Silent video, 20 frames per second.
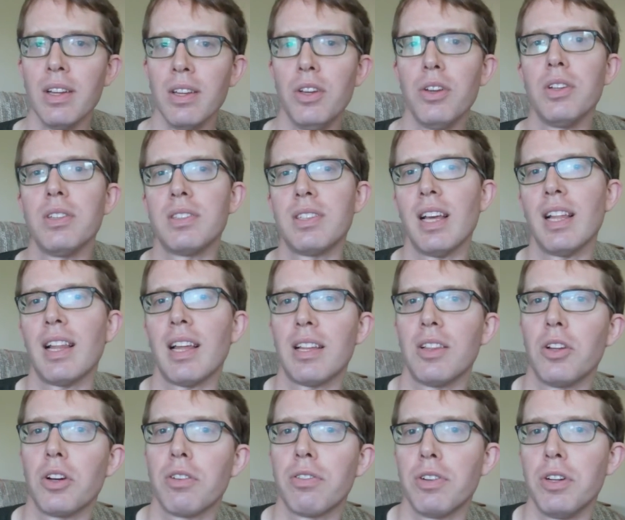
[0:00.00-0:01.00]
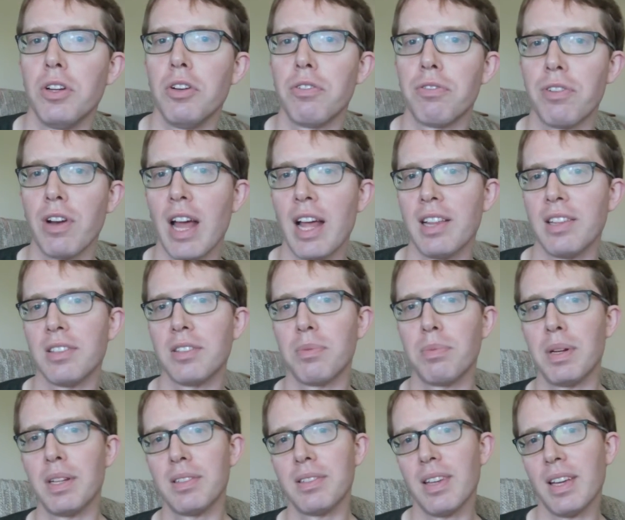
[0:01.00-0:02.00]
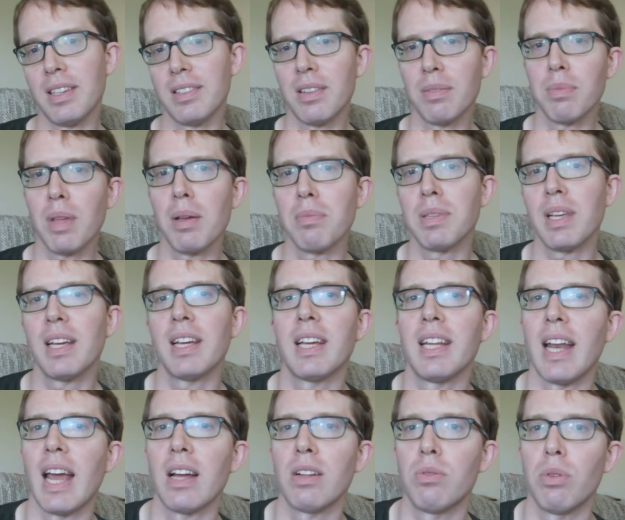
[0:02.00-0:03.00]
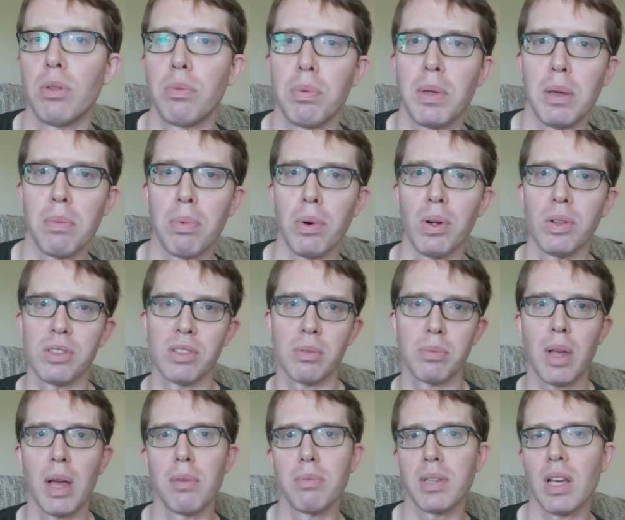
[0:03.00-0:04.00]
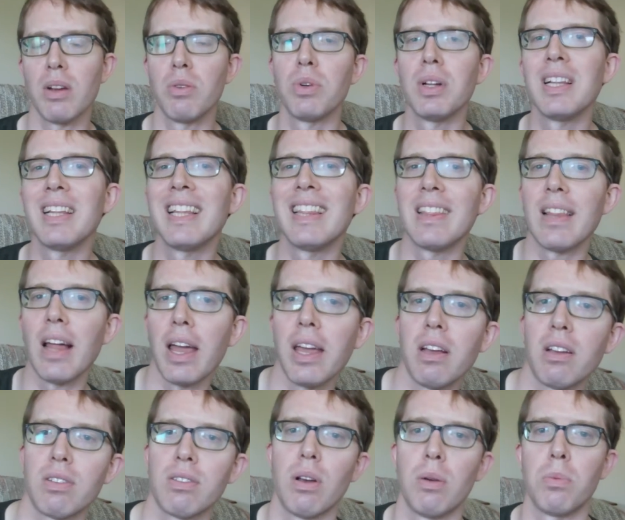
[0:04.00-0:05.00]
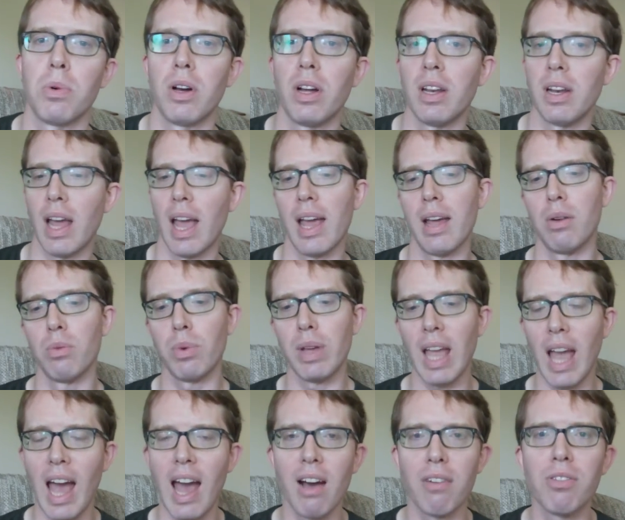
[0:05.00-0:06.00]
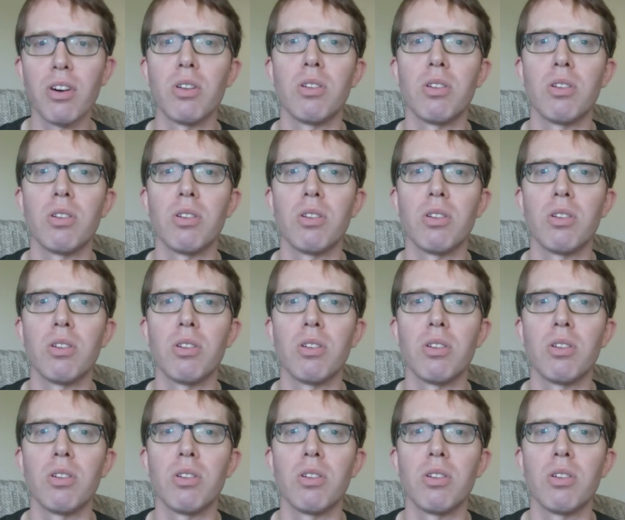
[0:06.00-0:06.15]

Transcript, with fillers: you can say like look for new friends but it's like sometimes i connect with people sometimes i really like someone and we have